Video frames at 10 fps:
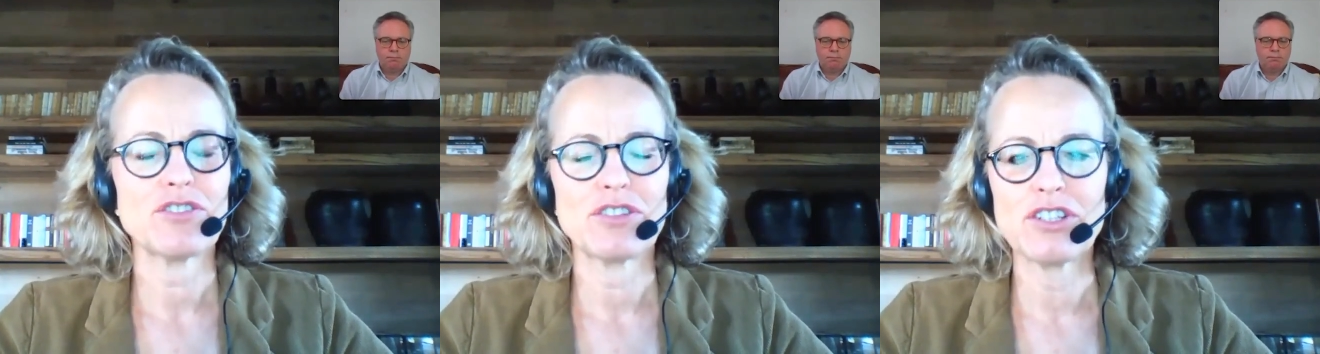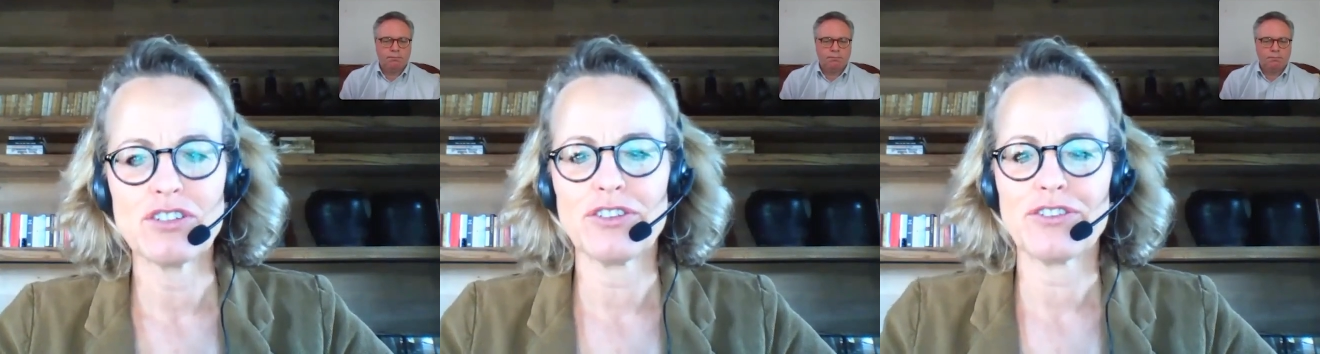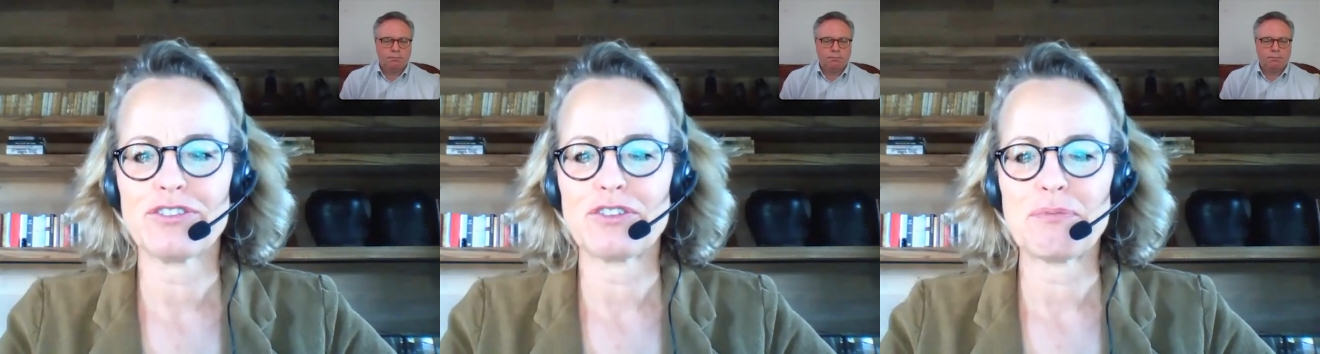Speaker 1: should
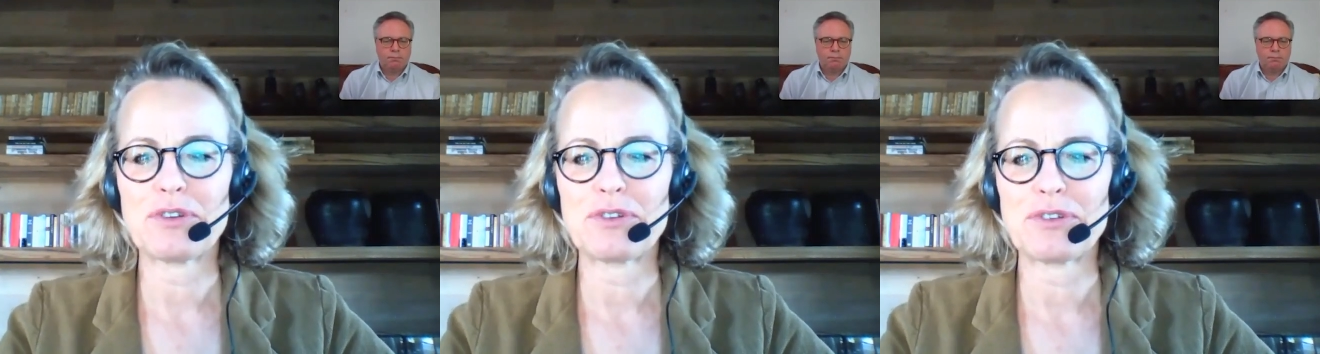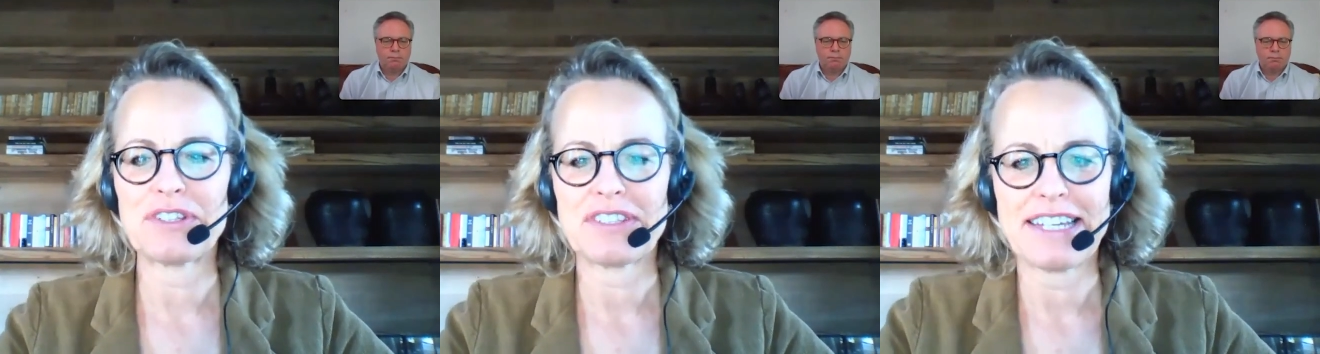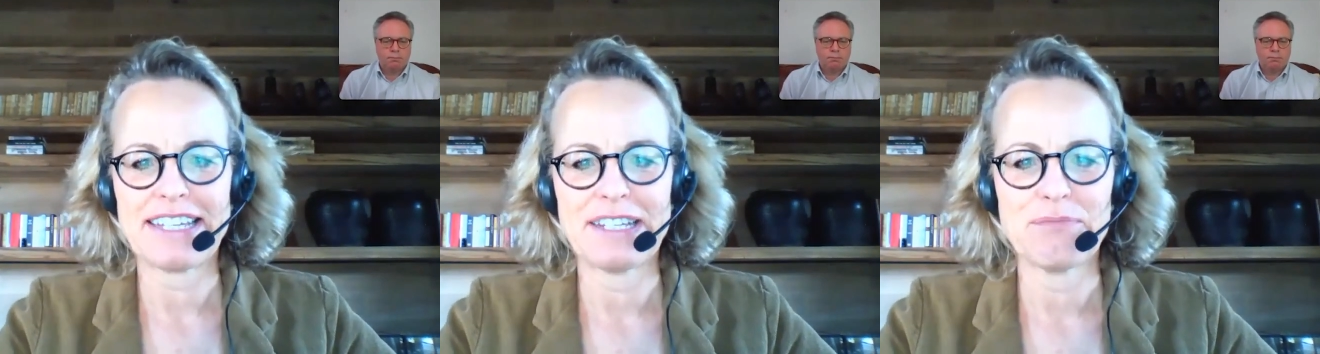not stop
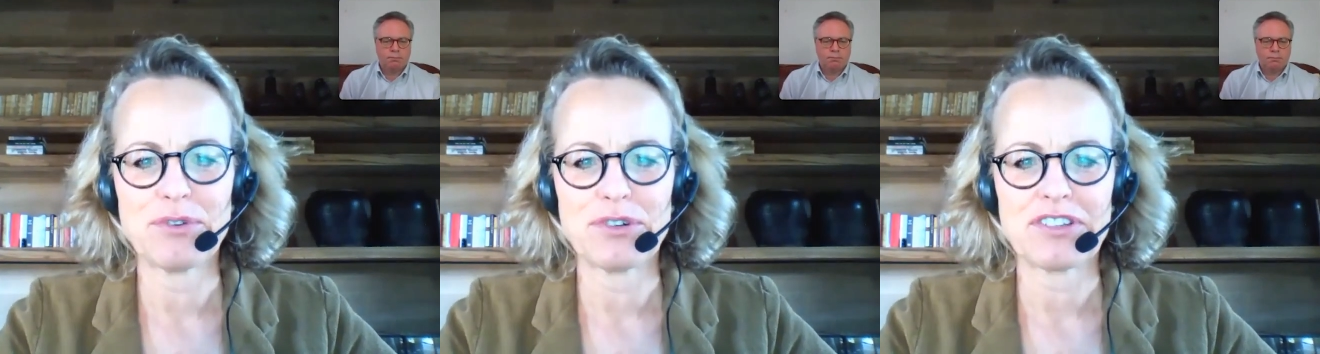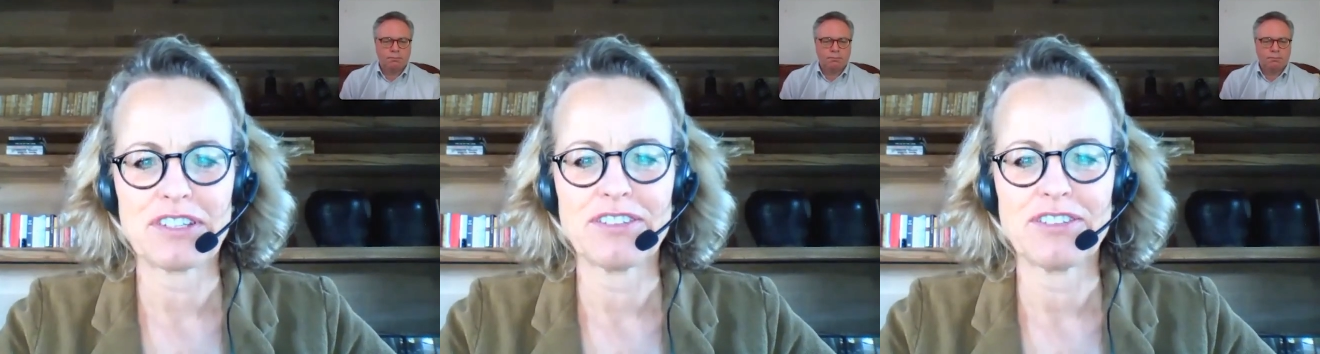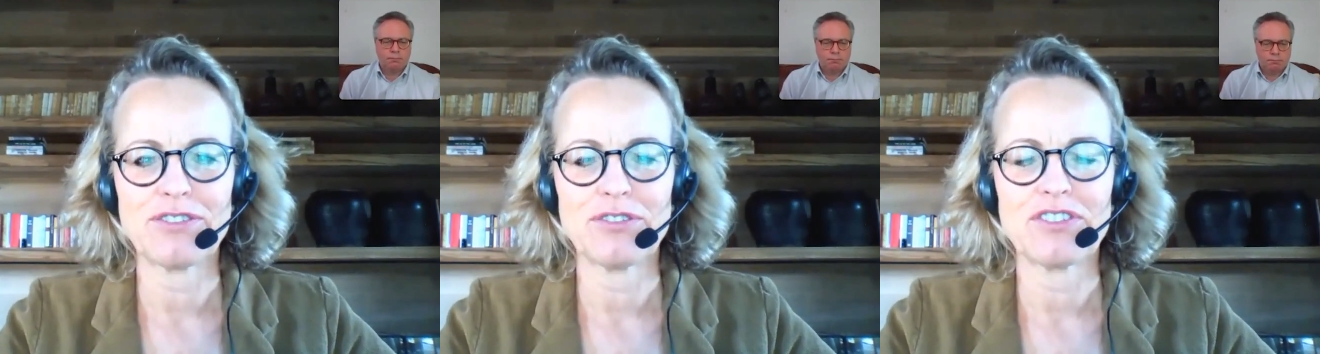good and
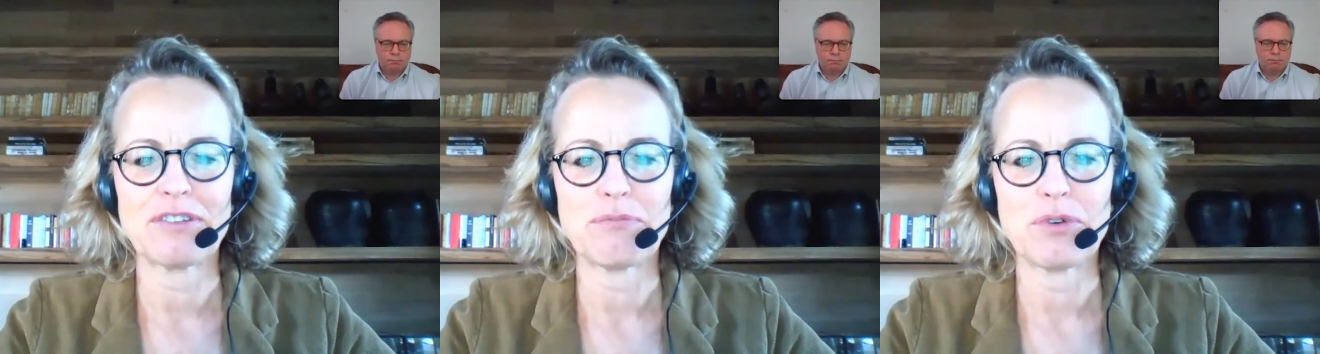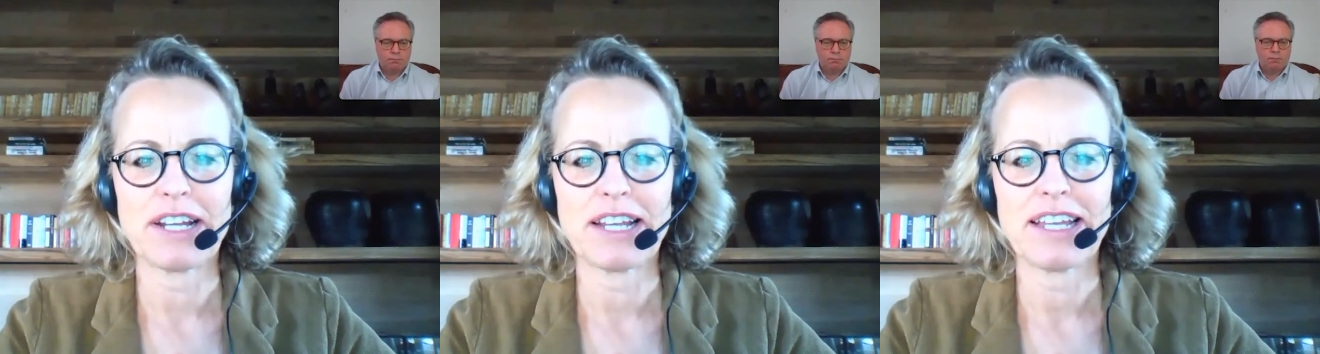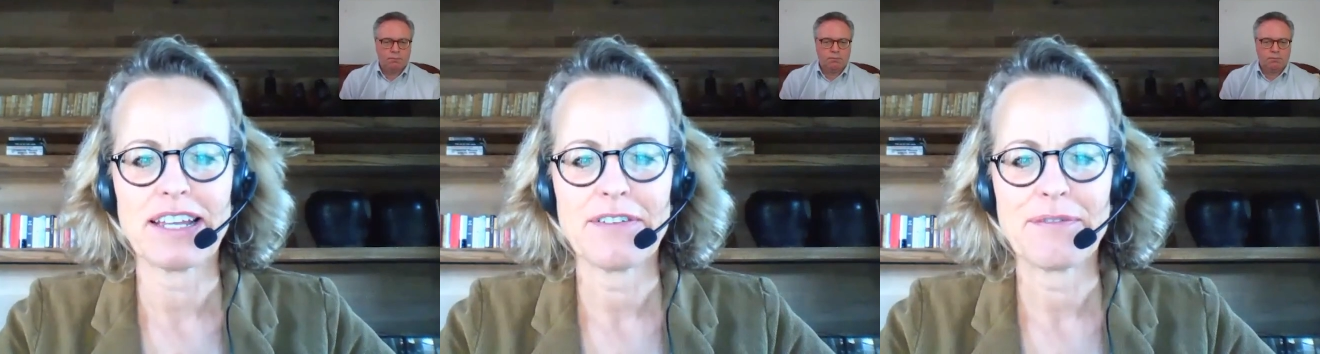important stewardship work.